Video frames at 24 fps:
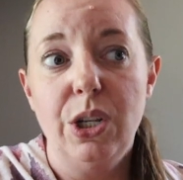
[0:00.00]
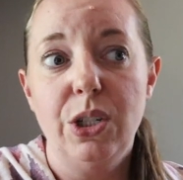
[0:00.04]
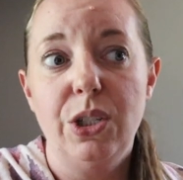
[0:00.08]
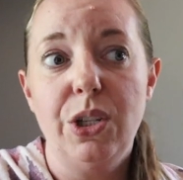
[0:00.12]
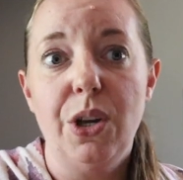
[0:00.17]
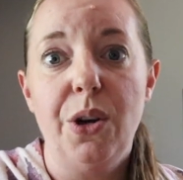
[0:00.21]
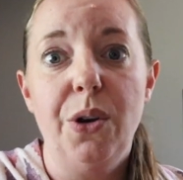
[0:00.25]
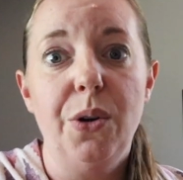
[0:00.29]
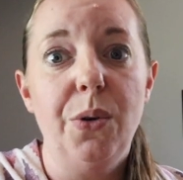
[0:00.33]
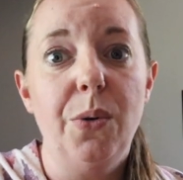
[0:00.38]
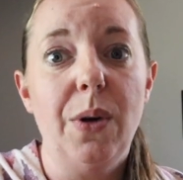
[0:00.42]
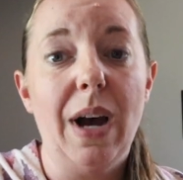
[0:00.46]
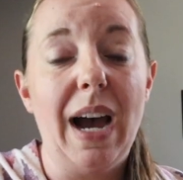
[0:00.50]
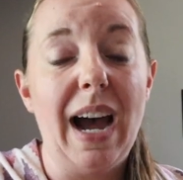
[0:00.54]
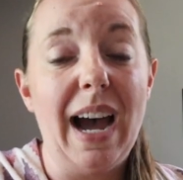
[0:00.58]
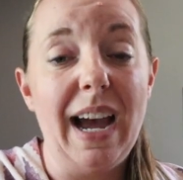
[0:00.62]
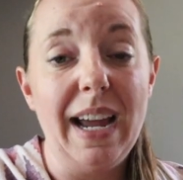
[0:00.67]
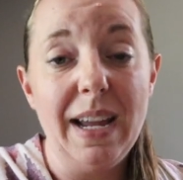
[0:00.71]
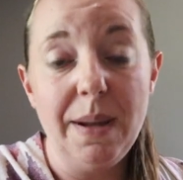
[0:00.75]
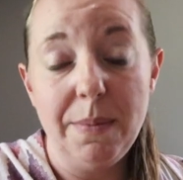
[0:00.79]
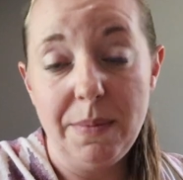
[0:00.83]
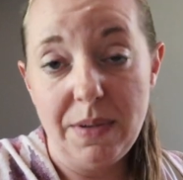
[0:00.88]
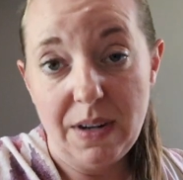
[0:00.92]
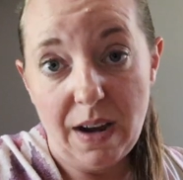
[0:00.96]
So
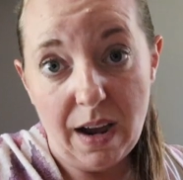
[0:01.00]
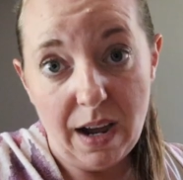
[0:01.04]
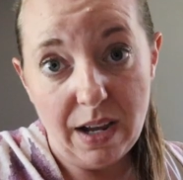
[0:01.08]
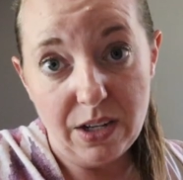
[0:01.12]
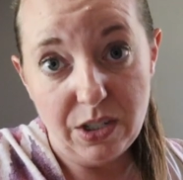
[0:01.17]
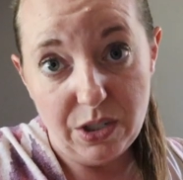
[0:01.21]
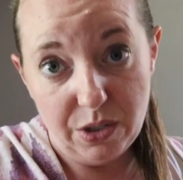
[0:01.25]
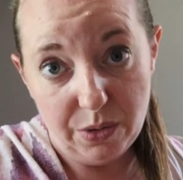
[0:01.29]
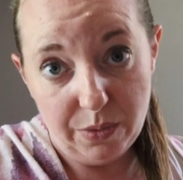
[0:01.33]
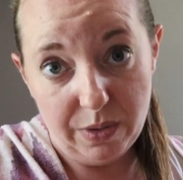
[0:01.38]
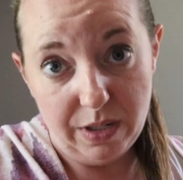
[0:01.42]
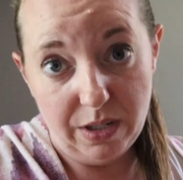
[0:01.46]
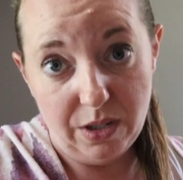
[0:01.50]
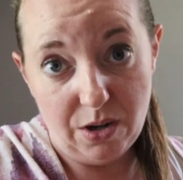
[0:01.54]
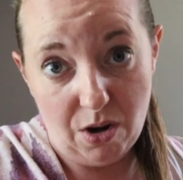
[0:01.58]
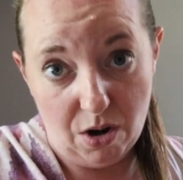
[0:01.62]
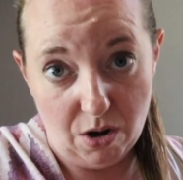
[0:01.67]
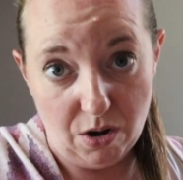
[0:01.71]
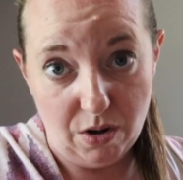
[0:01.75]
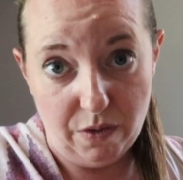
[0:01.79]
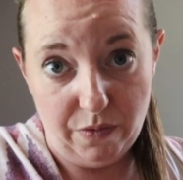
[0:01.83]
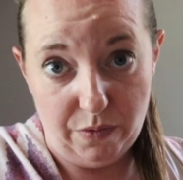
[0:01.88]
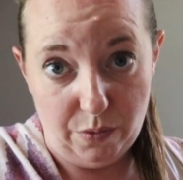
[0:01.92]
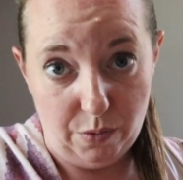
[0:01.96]
I am not doing
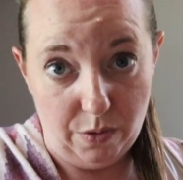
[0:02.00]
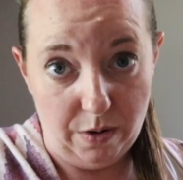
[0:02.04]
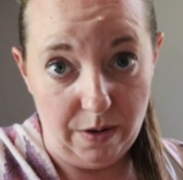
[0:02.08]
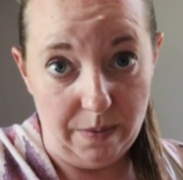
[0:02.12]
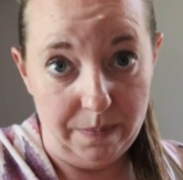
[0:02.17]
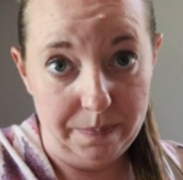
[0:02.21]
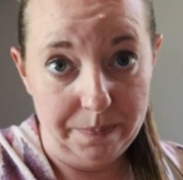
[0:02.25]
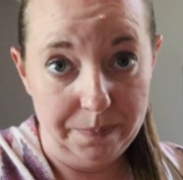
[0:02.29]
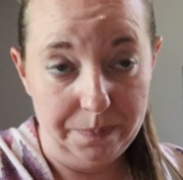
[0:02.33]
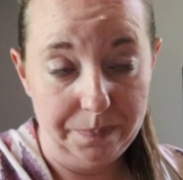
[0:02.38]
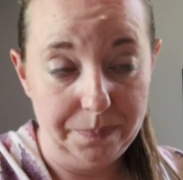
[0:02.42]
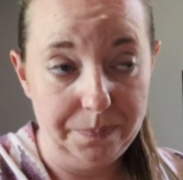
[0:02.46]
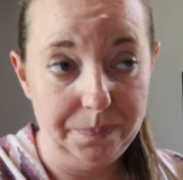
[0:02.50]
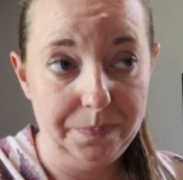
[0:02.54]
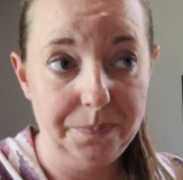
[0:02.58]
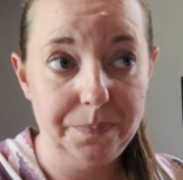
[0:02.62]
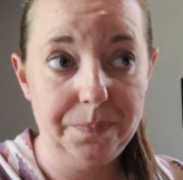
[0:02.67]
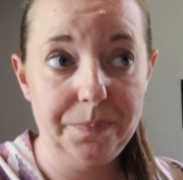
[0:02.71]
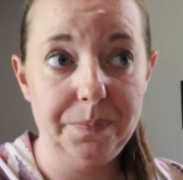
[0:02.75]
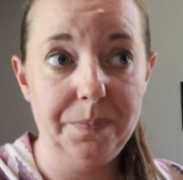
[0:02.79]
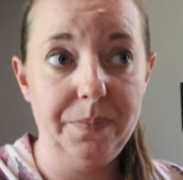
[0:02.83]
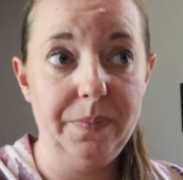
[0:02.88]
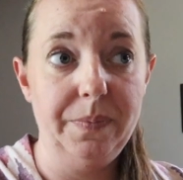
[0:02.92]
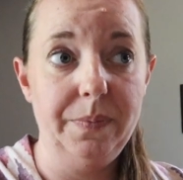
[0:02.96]
carnivore
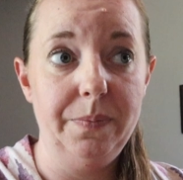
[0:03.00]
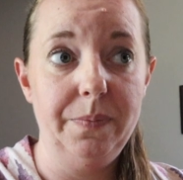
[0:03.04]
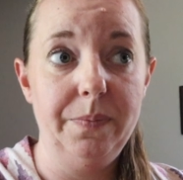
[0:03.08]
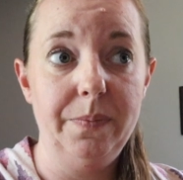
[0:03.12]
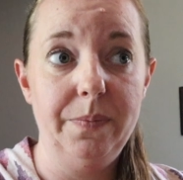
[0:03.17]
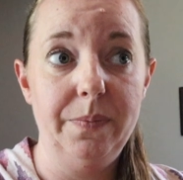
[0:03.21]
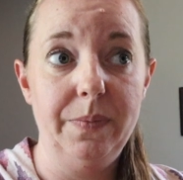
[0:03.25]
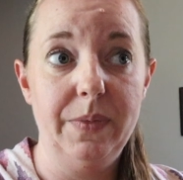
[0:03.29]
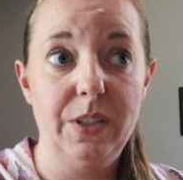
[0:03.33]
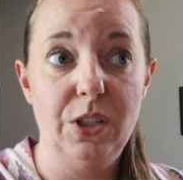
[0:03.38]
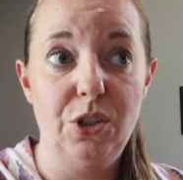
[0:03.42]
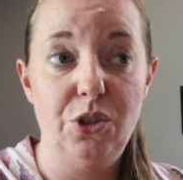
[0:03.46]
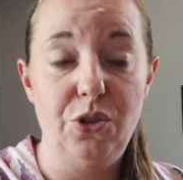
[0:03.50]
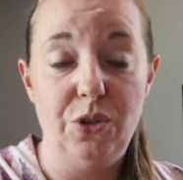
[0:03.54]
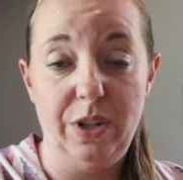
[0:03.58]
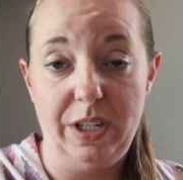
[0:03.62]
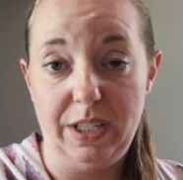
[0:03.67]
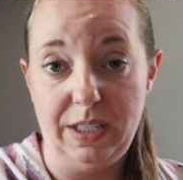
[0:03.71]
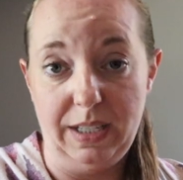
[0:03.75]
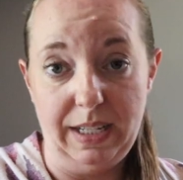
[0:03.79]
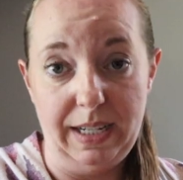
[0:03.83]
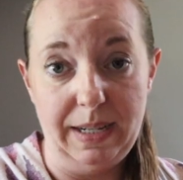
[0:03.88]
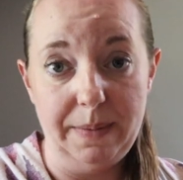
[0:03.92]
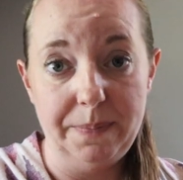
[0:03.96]

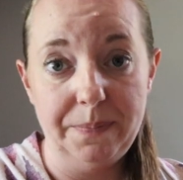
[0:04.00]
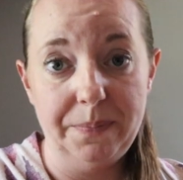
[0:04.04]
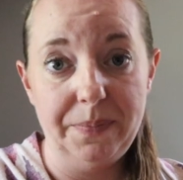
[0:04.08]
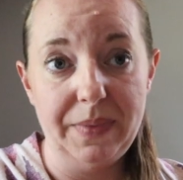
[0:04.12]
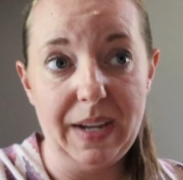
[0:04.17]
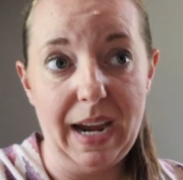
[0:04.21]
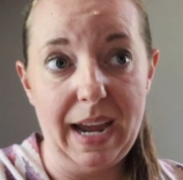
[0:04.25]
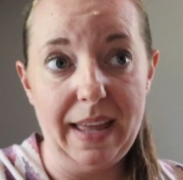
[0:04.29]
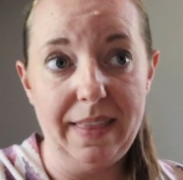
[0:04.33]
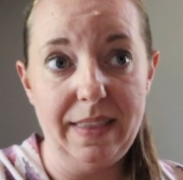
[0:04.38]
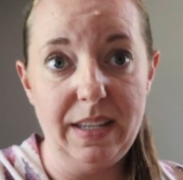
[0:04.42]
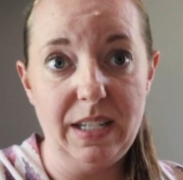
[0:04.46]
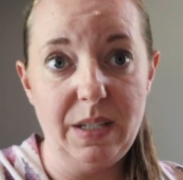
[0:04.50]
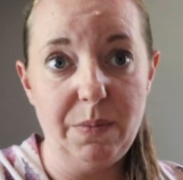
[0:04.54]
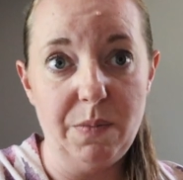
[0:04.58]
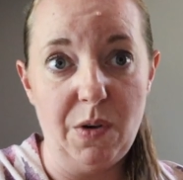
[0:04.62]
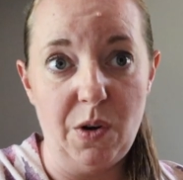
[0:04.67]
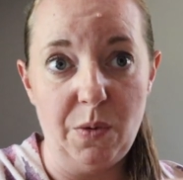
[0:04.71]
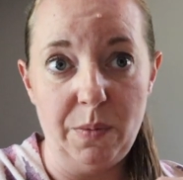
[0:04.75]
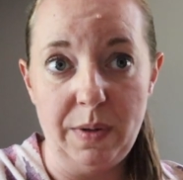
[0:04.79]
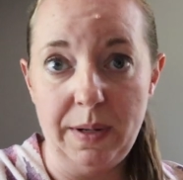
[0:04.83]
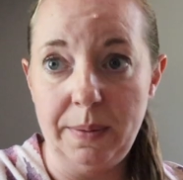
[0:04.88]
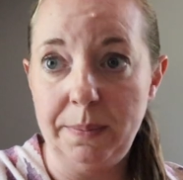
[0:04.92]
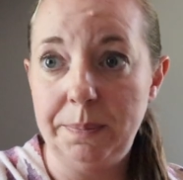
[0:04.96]
strictly at this
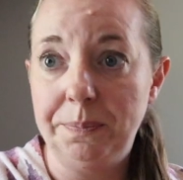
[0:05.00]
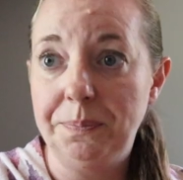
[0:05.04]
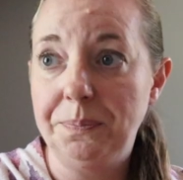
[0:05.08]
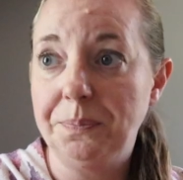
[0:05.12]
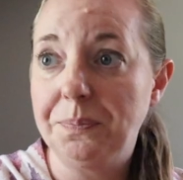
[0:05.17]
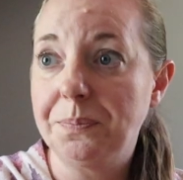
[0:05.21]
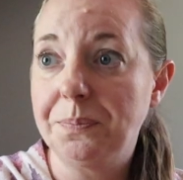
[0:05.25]
moment.